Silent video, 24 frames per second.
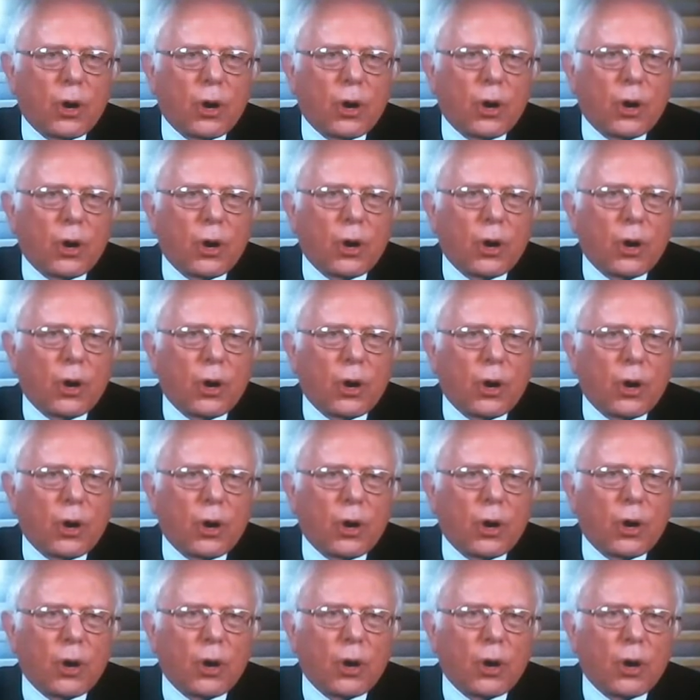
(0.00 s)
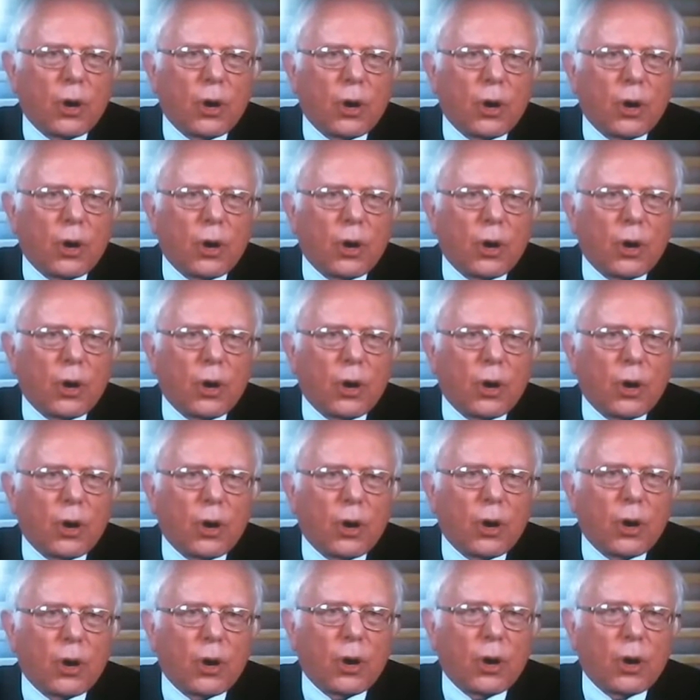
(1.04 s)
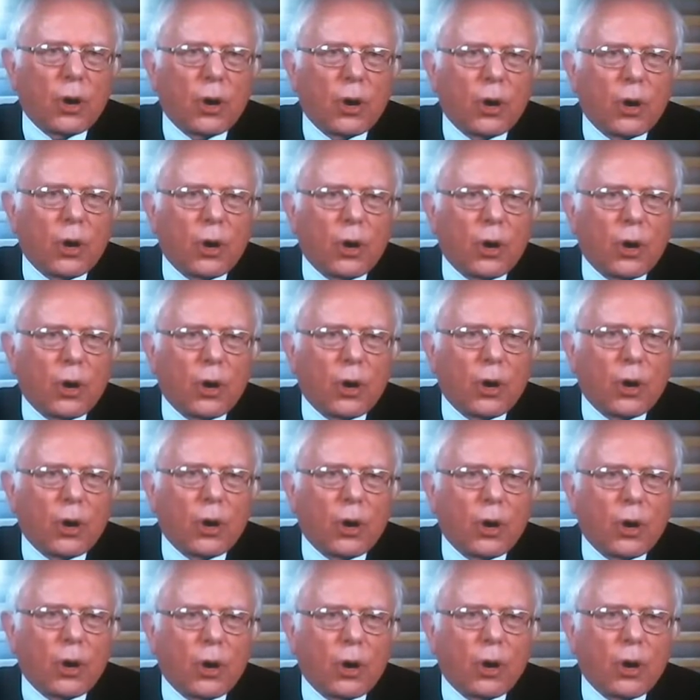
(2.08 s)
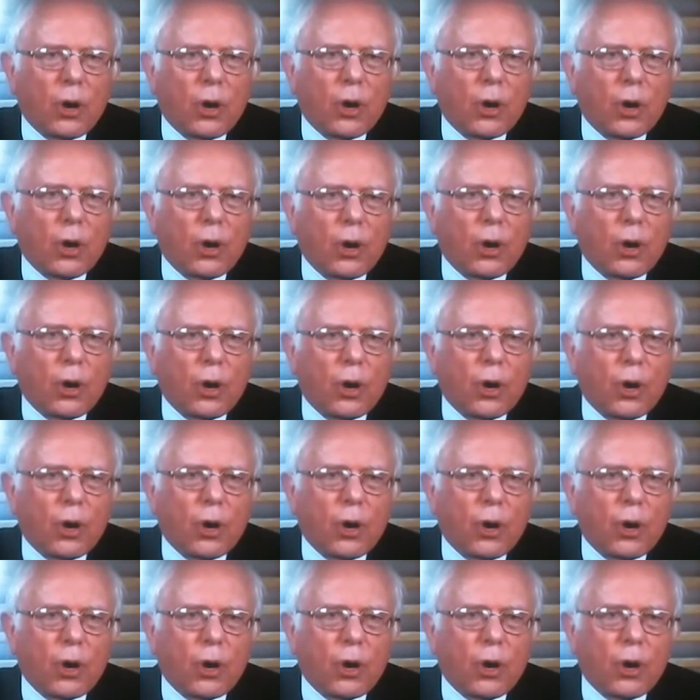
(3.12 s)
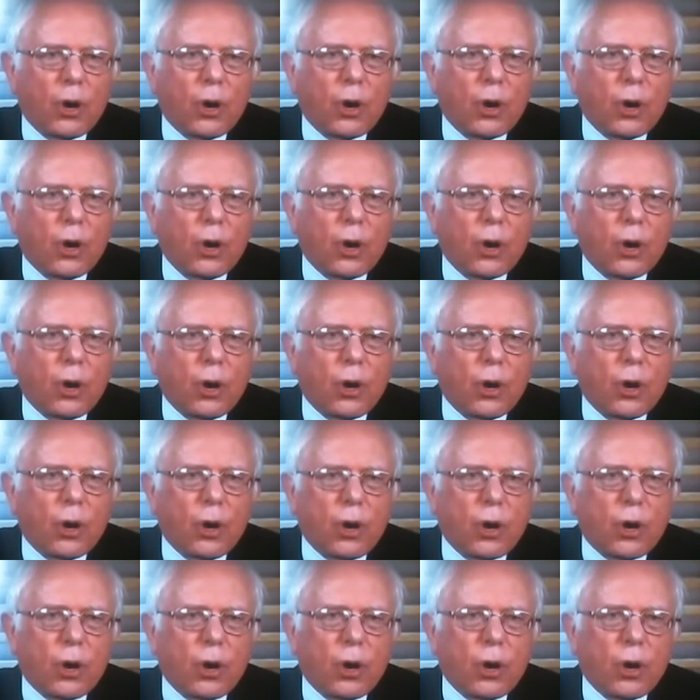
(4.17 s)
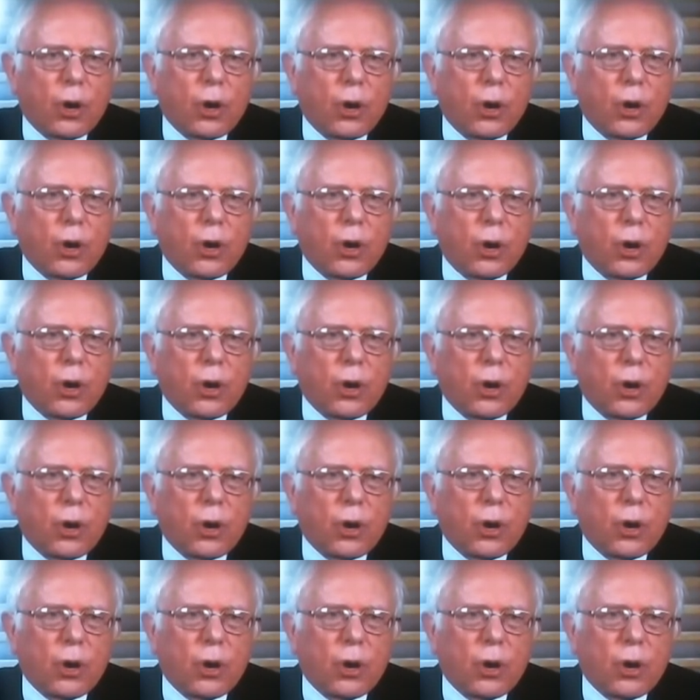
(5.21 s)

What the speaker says: The person shown says nothing.